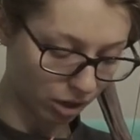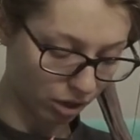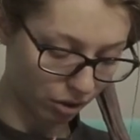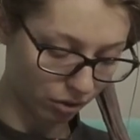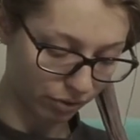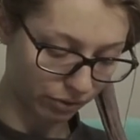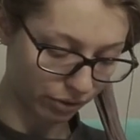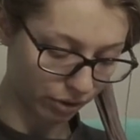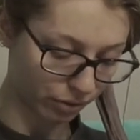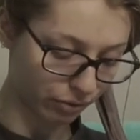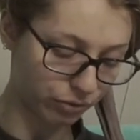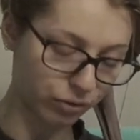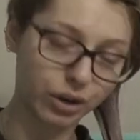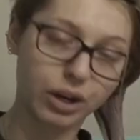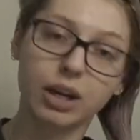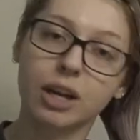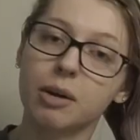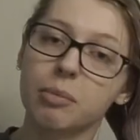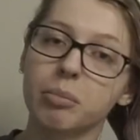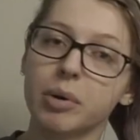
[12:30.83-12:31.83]
and feel free
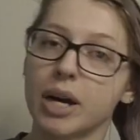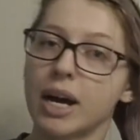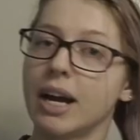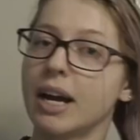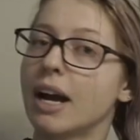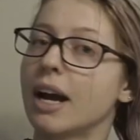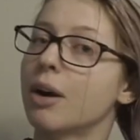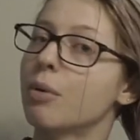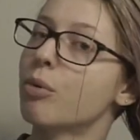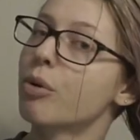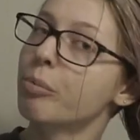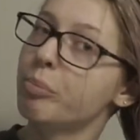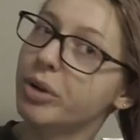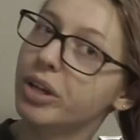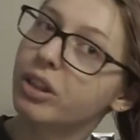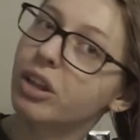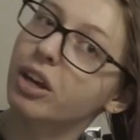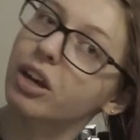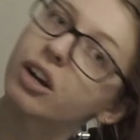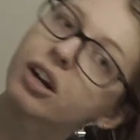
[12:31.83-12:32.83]
to come by. I won't be
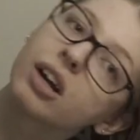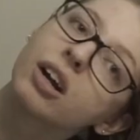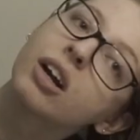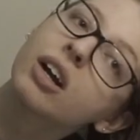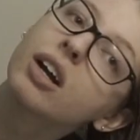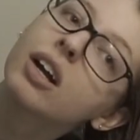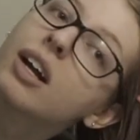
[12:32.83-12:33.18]
there